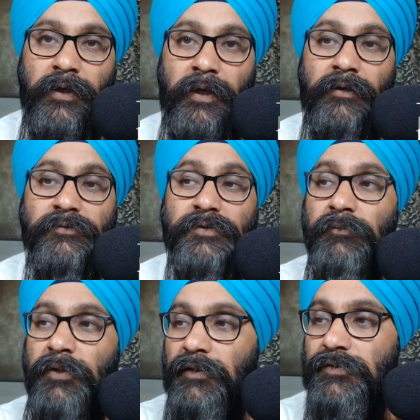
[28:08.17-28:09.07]
And in
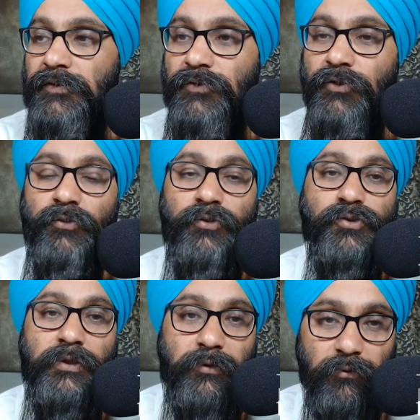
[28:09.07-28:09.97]
some cases,
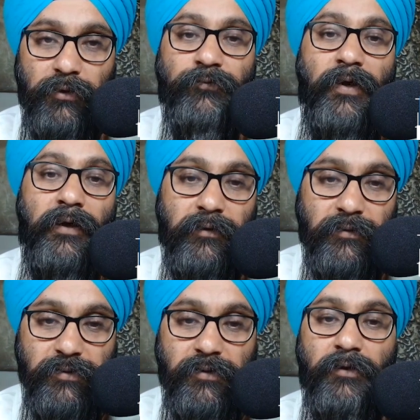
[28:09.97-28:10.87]
there's yearly
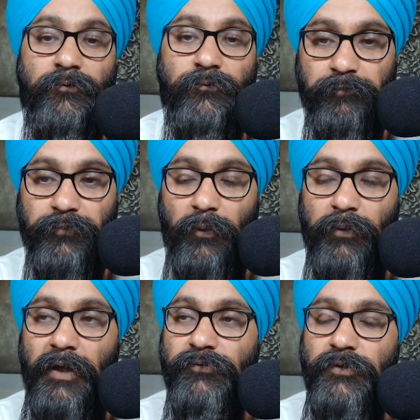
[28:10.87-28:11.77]
filings that we
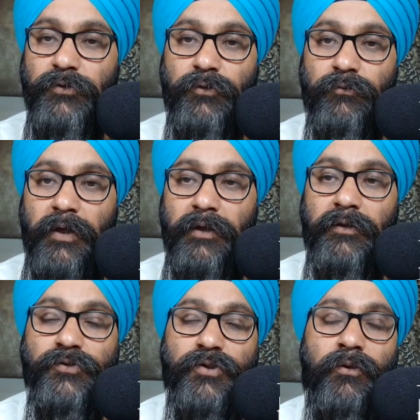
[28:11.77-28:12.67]
have to do, right?
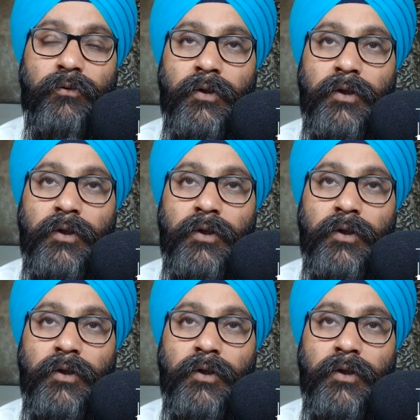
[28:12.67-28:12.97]
And so